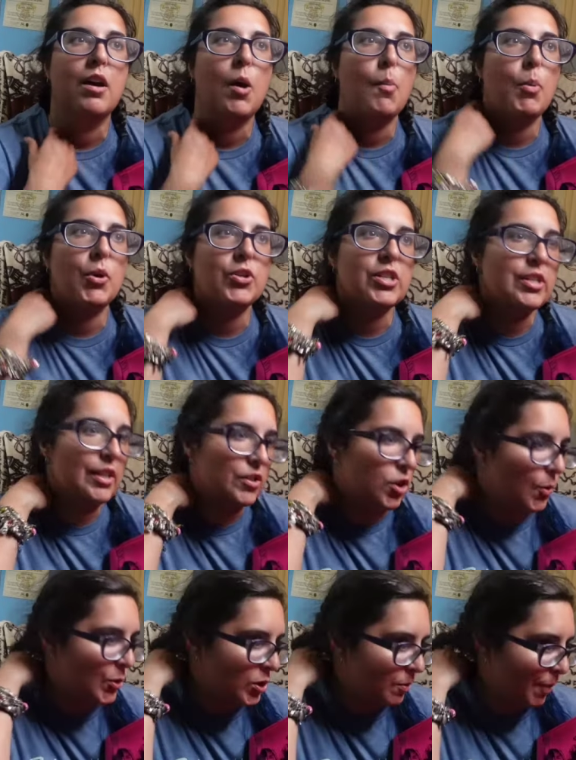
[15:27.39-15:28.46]
person that's
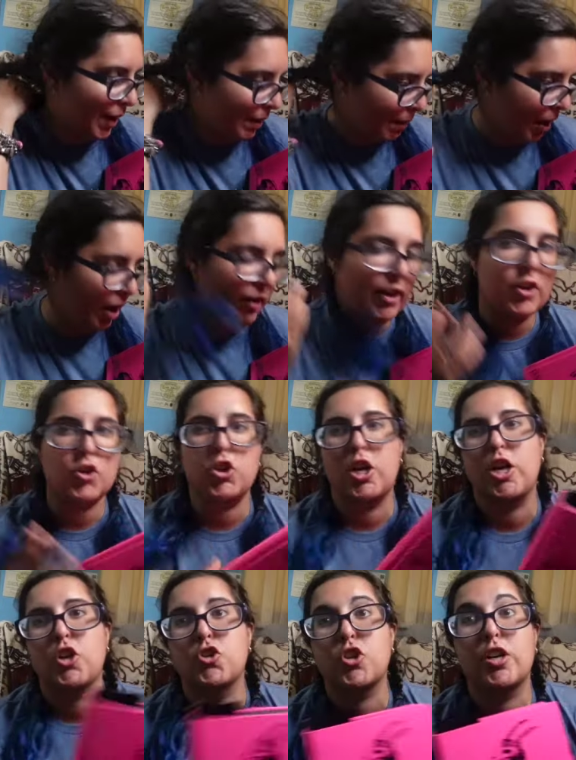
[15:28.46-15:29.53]
going to bring about a lot of
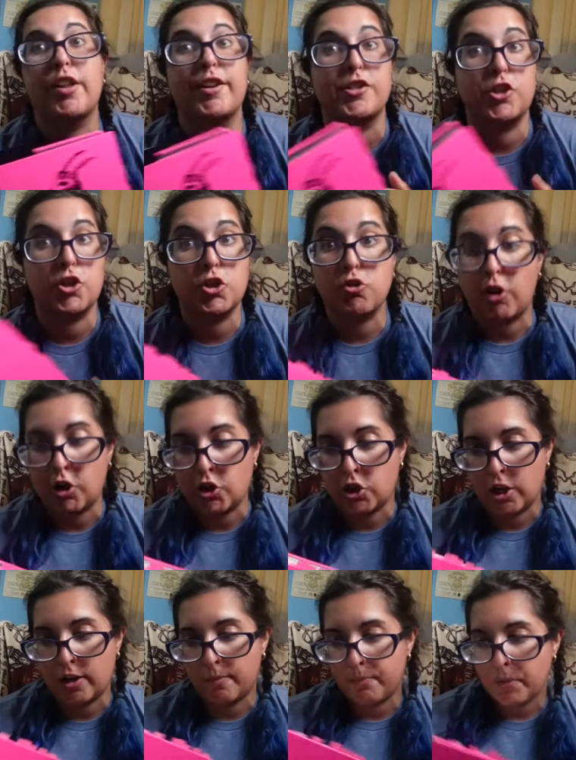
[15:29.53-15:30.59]
change and a lot of
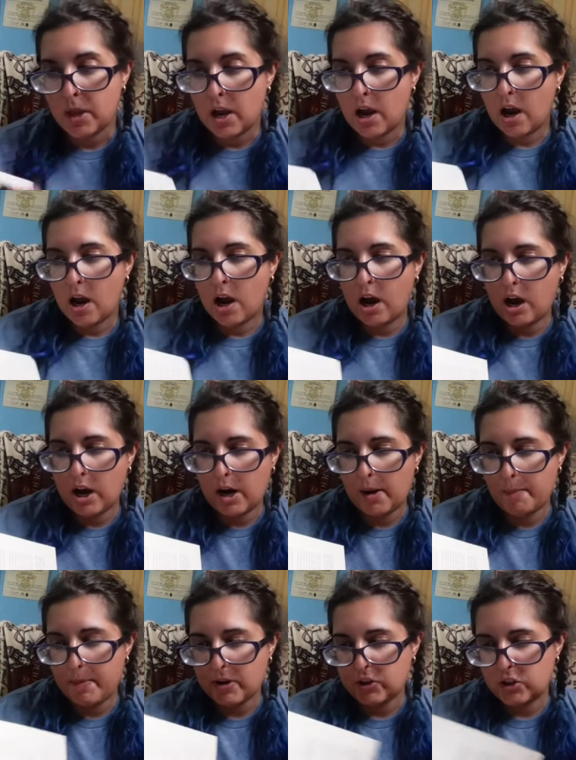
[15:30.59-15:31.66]
destruction.
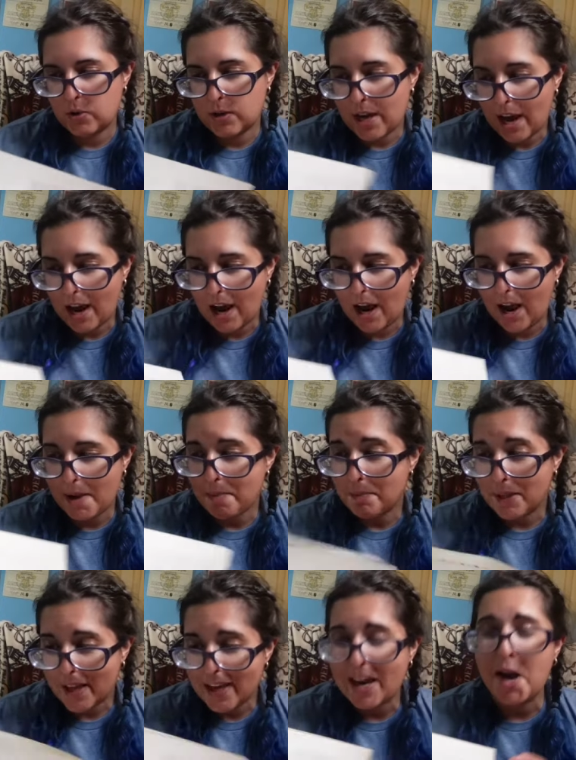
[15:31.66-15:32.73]
Um, so yeah, I'm
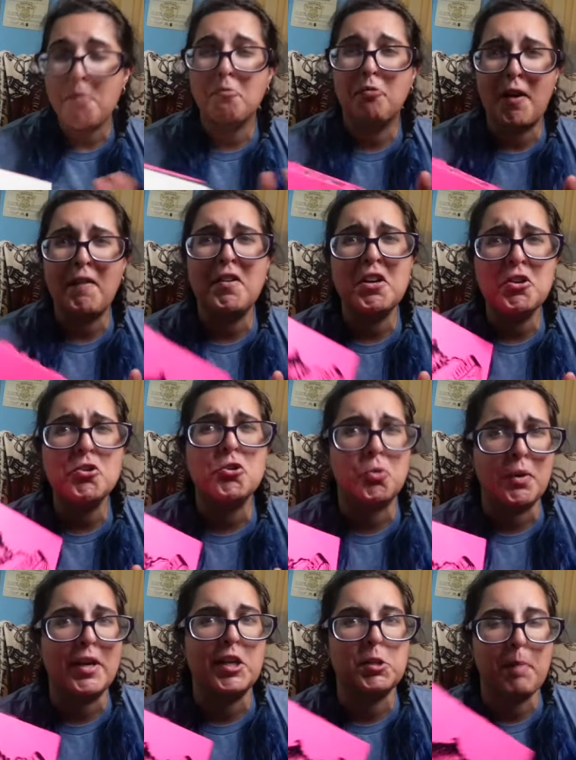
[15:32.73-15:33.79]
like, I'm very
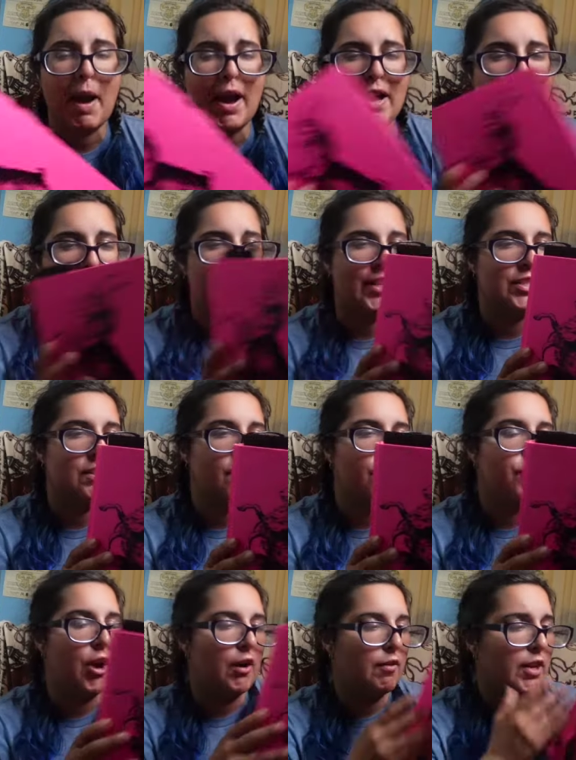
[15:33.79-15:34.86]
intrigued by it. Like, it's a
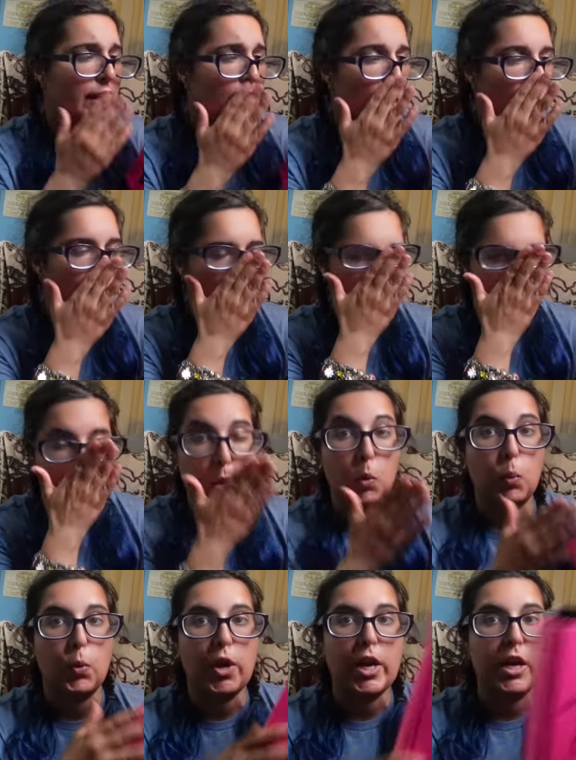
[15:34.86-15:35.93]
very like quick
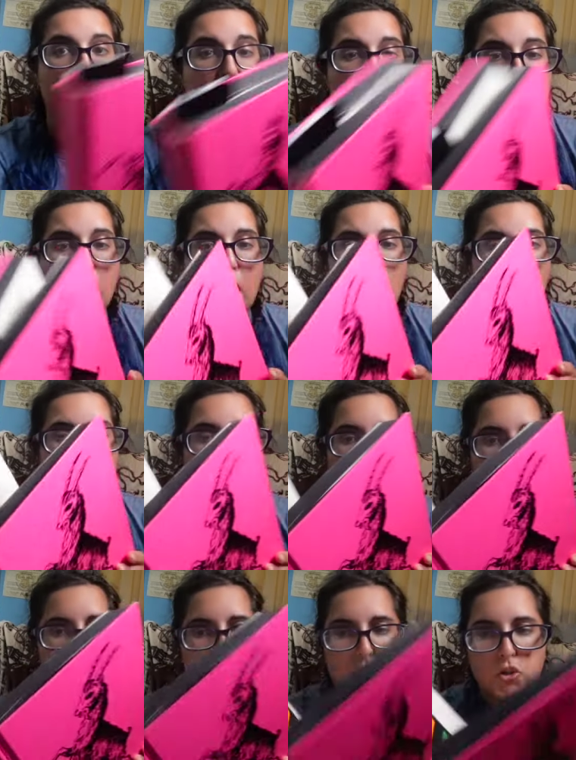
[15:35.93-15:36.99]
read.
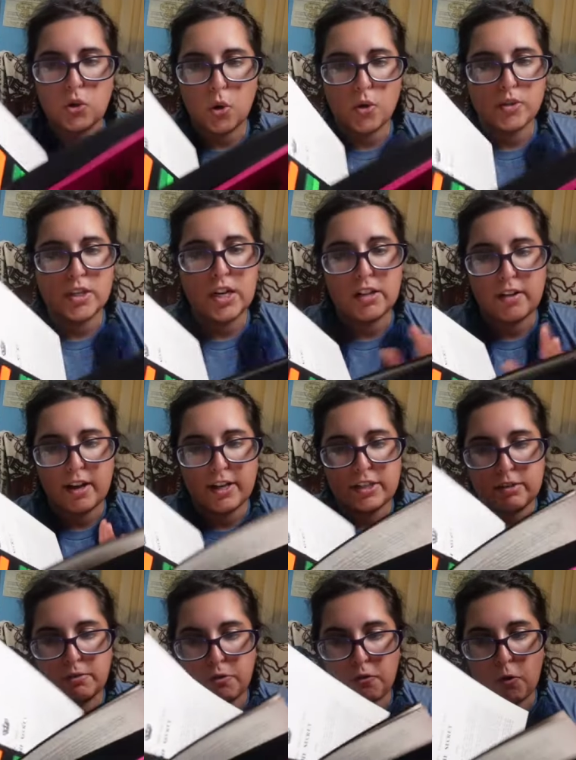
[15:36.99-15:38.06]
Um, it's told in a lot of
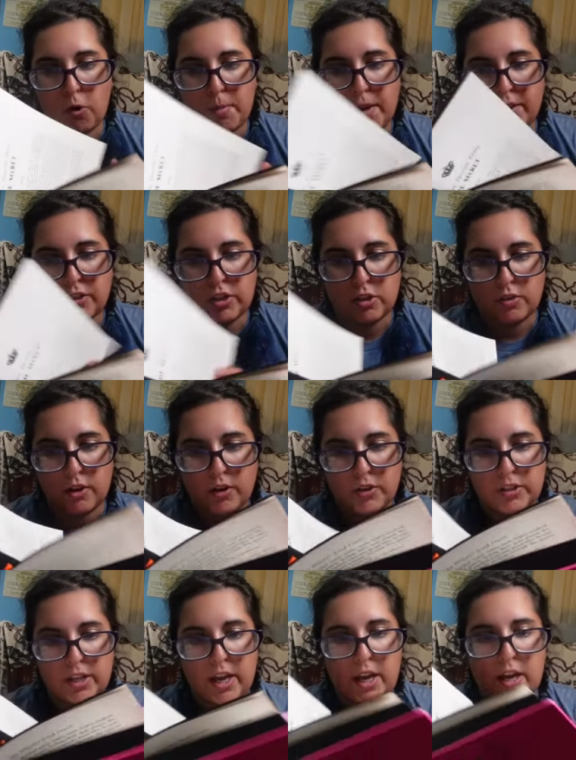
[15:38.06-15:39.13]
different formats. So
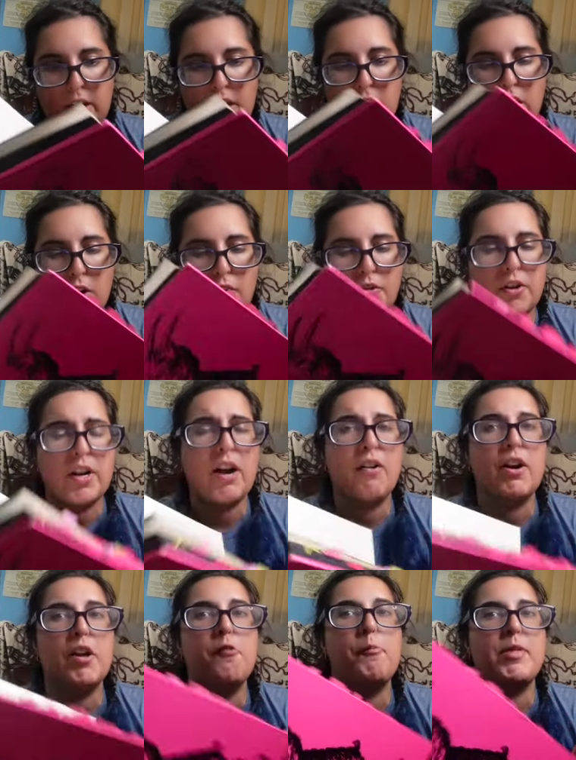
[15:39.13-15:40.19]
there's like, you know, the
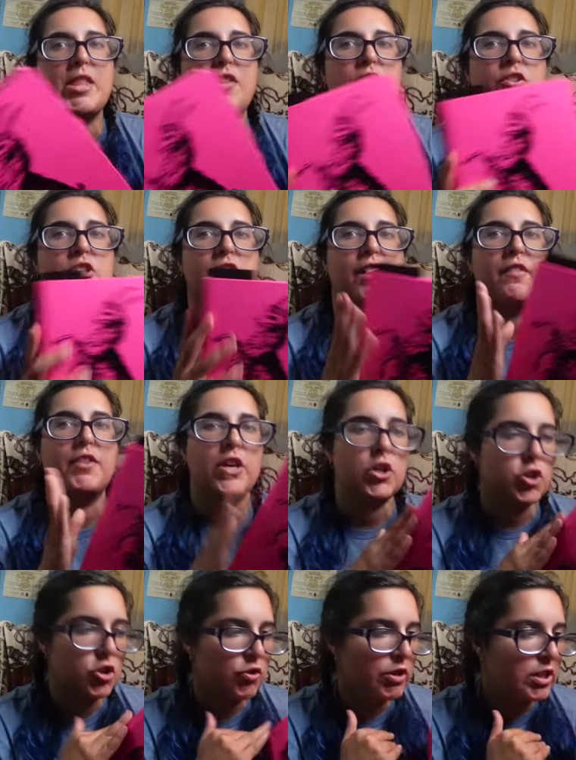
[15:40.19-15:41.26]
narrative, but then there's a lot of
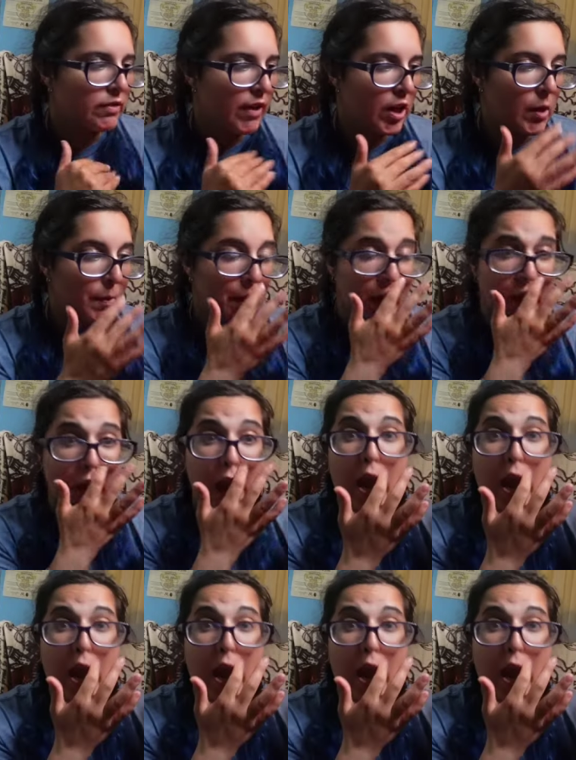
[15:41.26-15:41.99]
history developing.